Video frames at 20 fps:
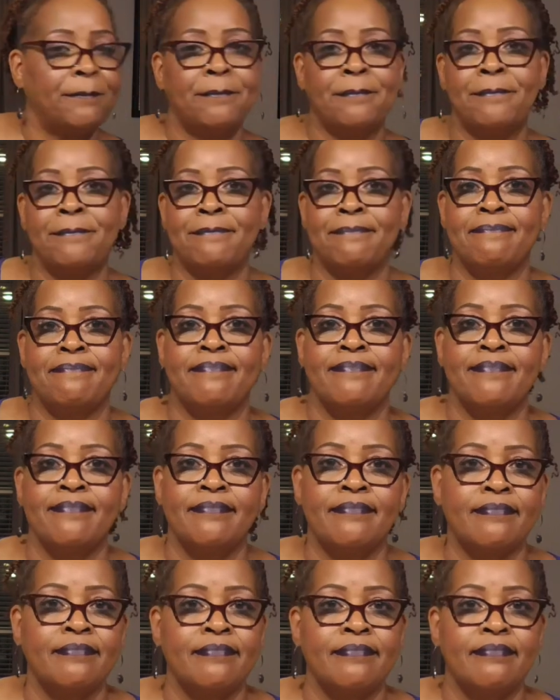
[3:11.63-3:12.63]

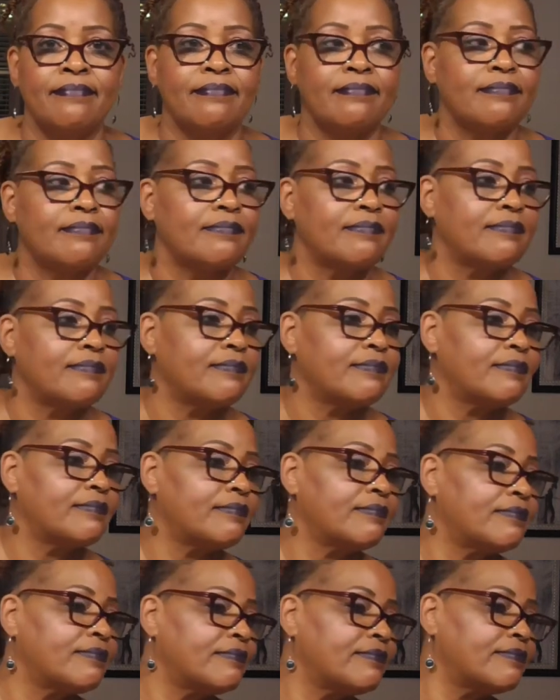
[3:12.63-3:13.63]

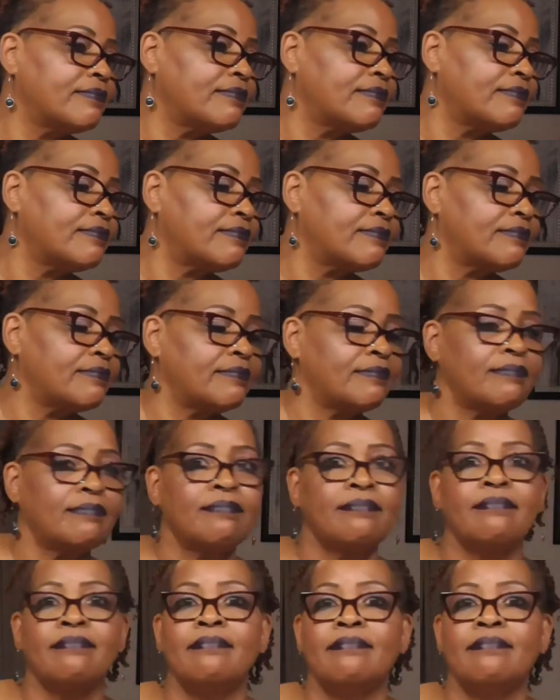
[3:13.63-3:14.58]
No one is speaking in this clip.